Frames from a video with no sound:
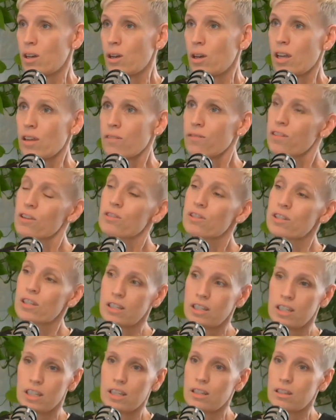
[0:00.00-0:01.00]
if there's a
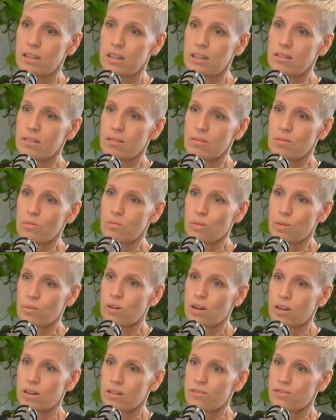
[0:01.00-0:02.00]
need, we
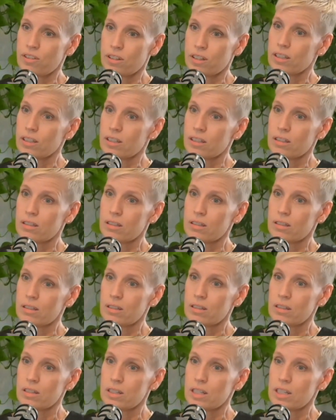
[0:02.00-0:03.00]
want to fill it,
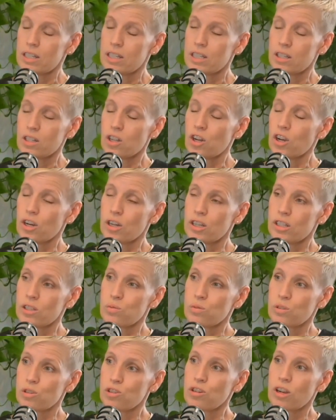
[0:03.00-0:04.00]
as long as
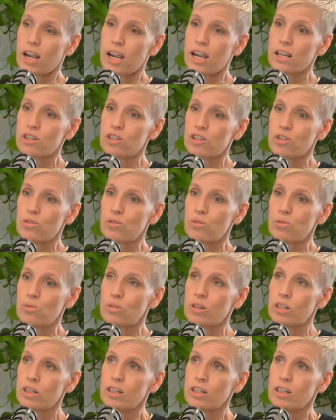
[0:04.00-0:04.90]
we're trying to